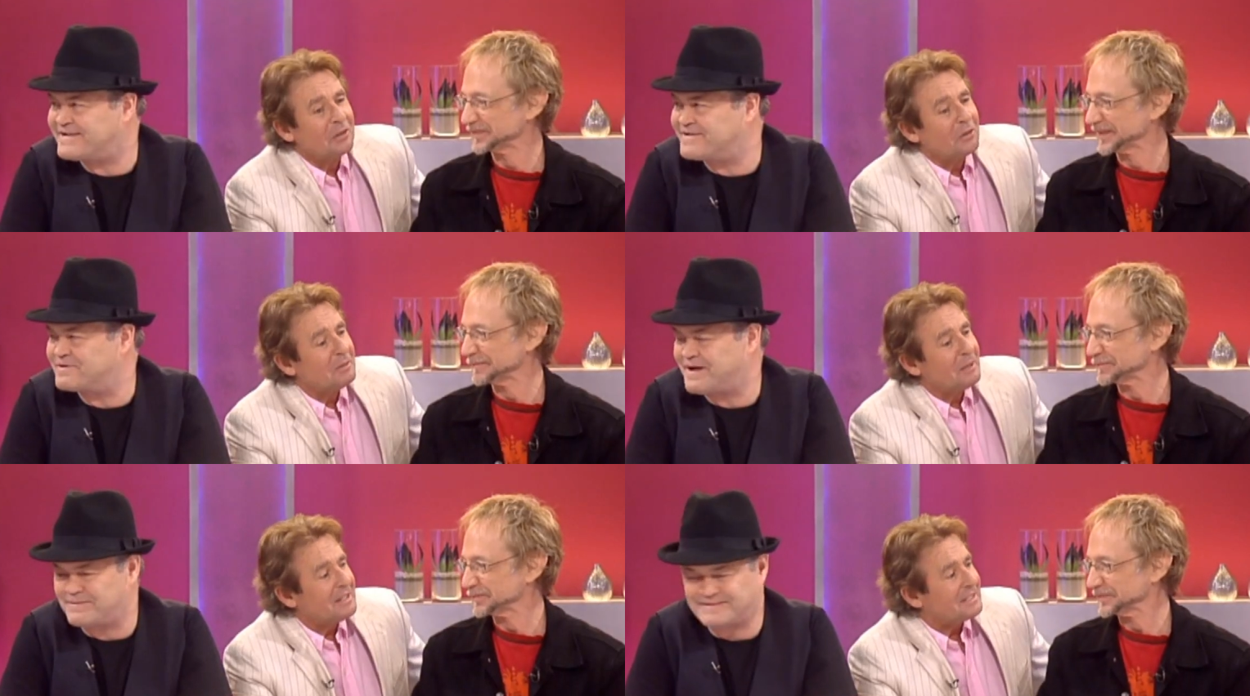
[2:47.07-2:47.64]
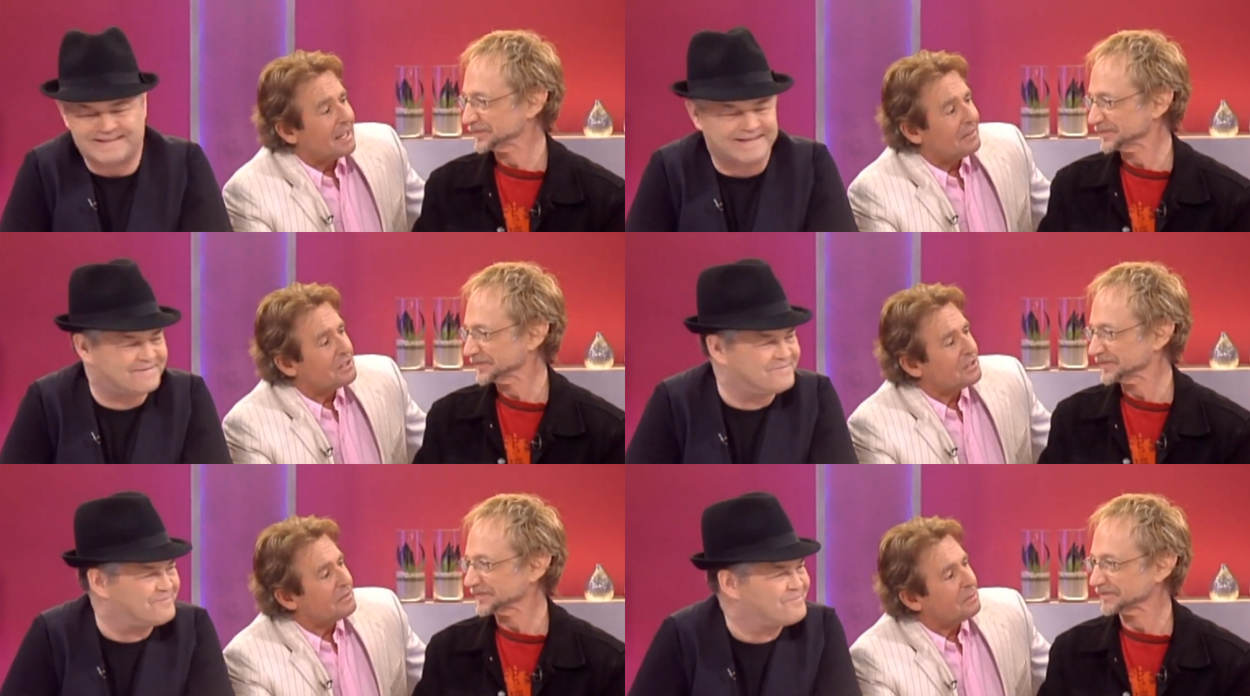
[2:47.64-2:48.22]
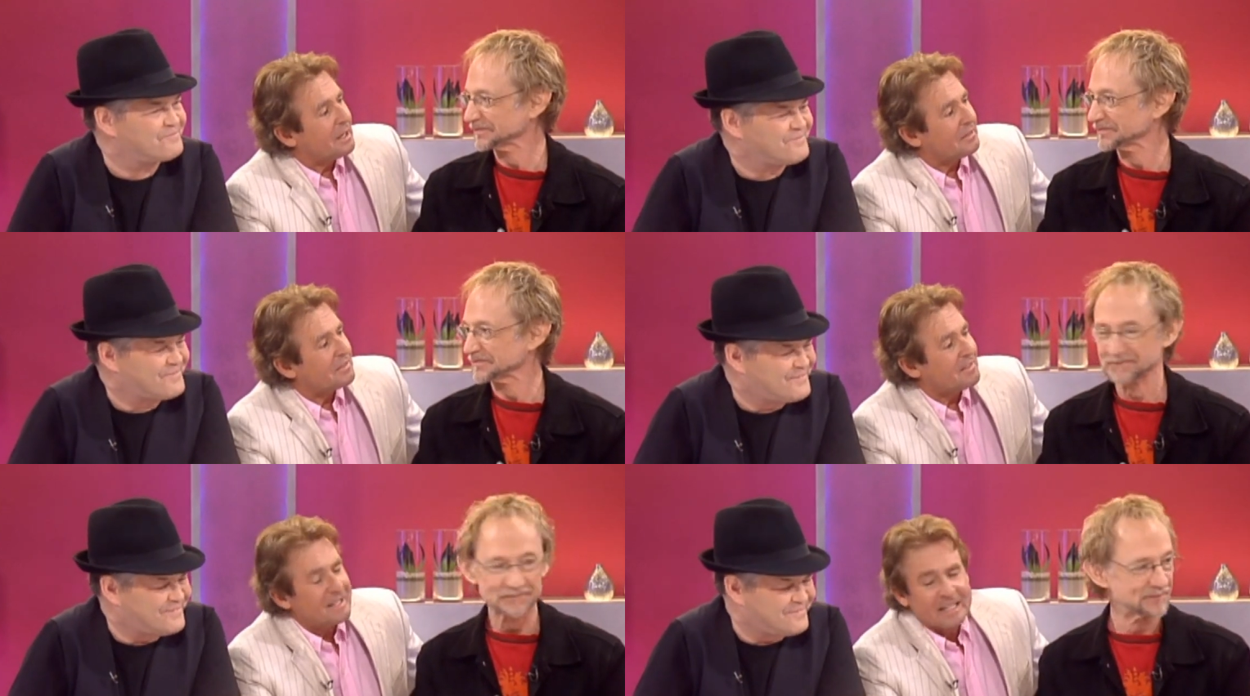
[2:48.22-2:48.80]
Speaker 1: already been on television for about yes.
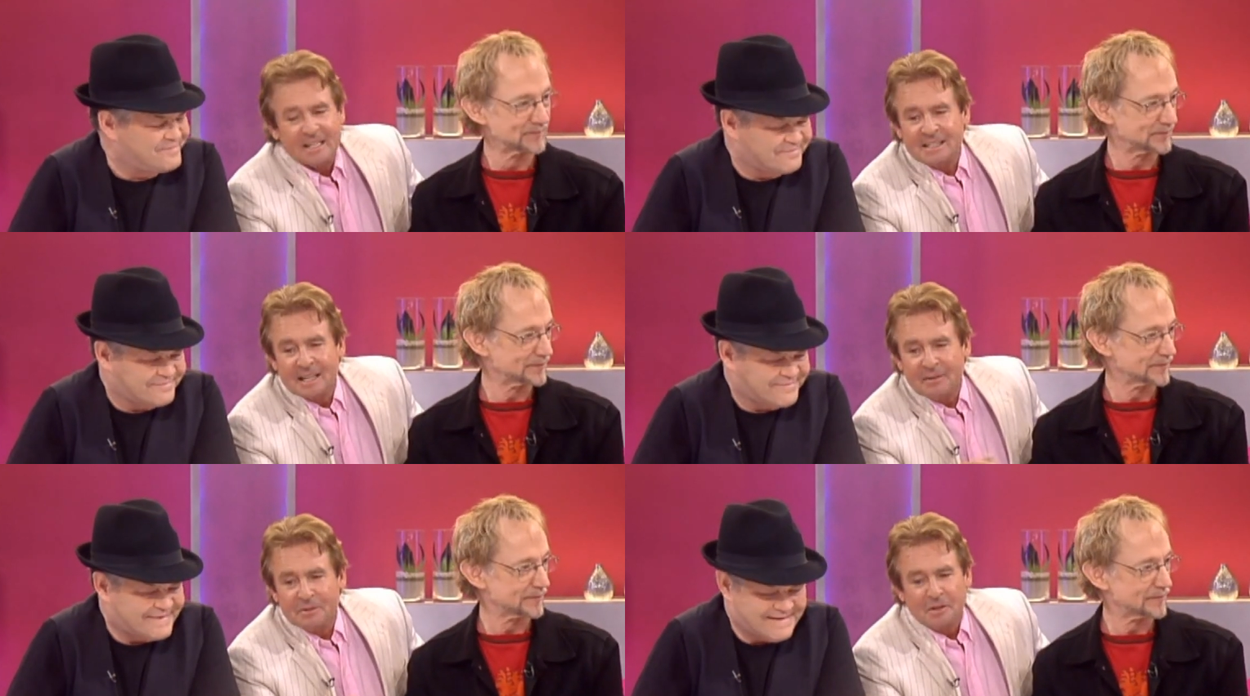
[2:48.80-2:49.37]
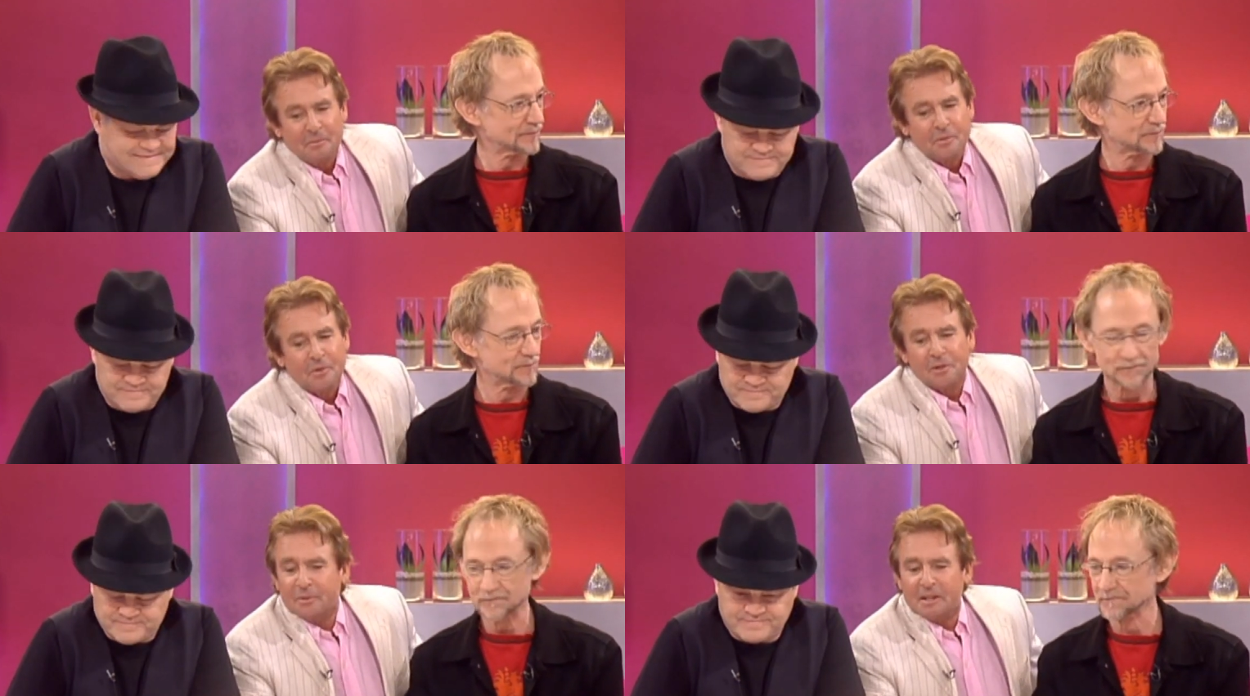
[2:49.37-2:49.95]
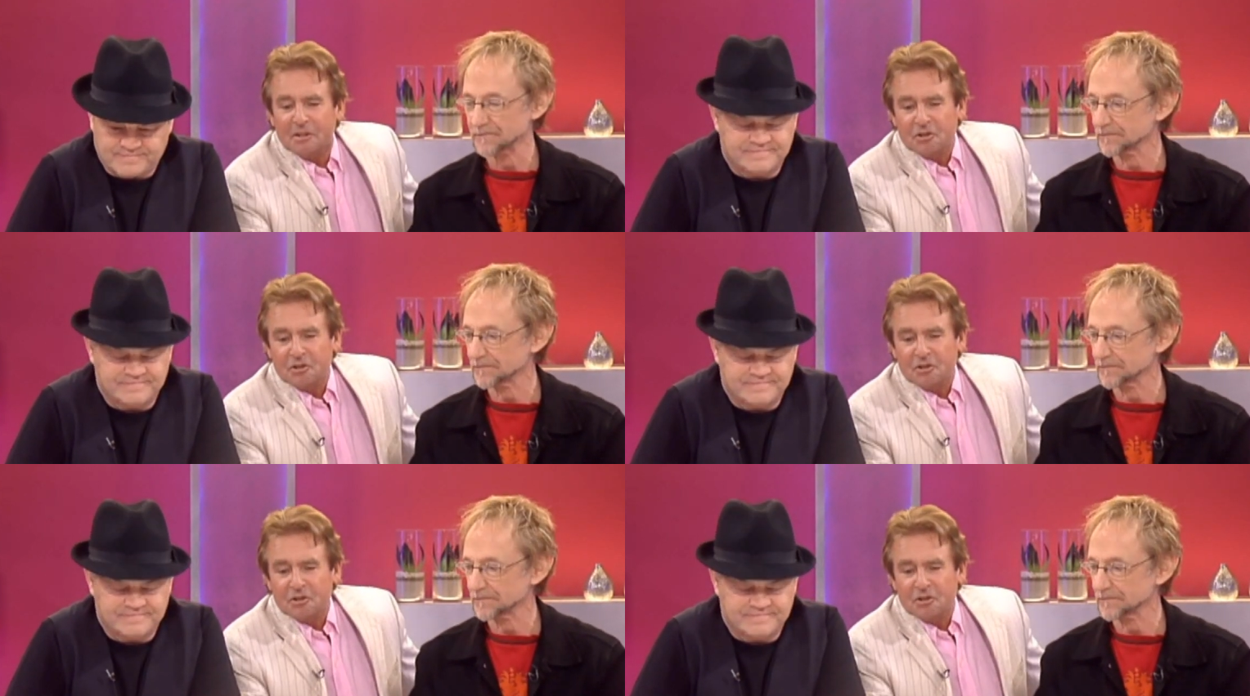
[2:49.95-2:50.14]
three years. I was on Broadway in a